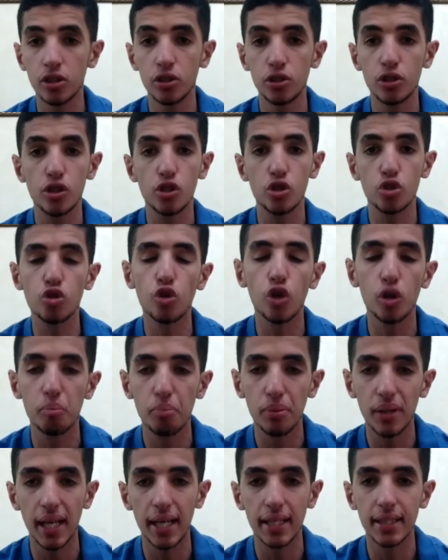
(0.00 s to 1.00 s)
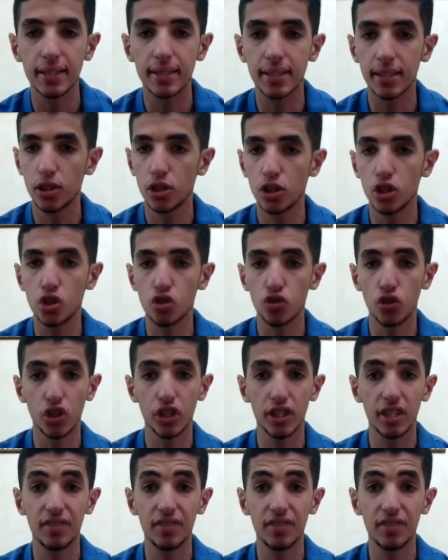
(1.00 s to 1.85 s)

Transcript: can destroy planets, can destroy